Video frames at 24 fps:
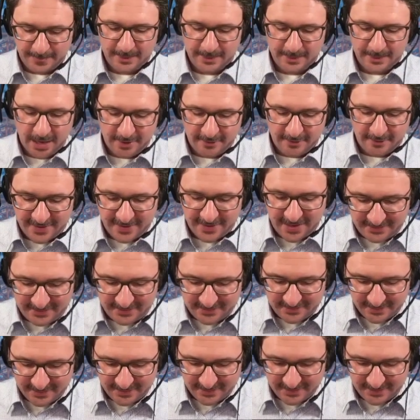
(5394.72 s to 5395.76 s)
Now, if
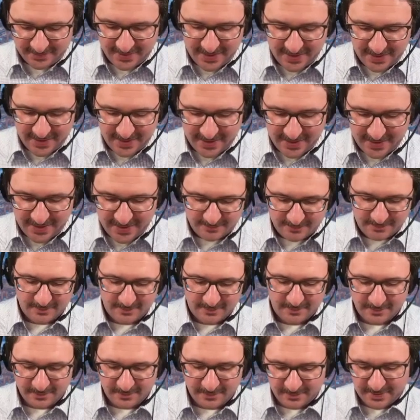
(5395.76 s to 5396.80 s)
that's the case,
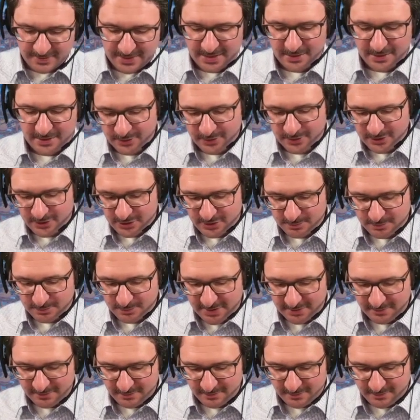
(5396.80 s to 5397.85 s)
then we just
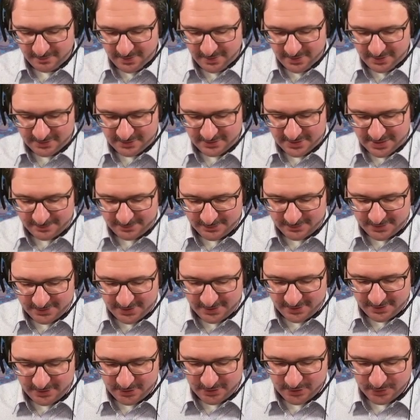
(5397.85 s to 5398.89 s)
these steps
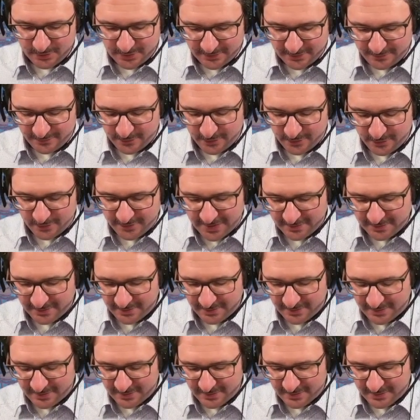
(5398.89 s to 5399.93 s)
here to infer that
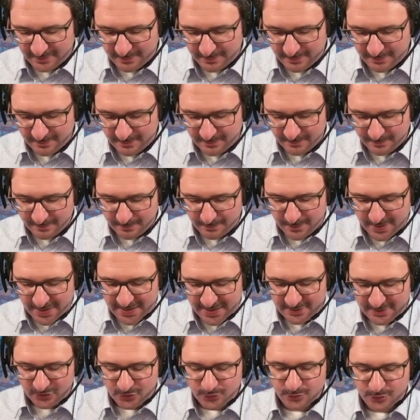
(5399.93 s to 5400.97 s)

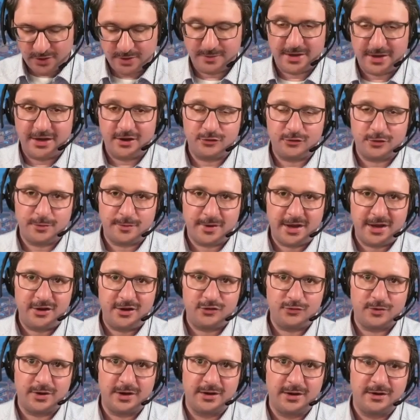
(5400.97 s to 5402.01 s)
-1, -1,
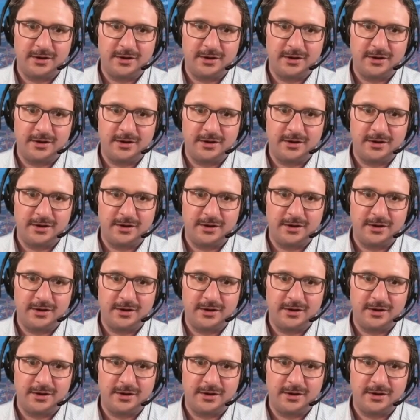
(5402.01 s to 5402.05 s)
-1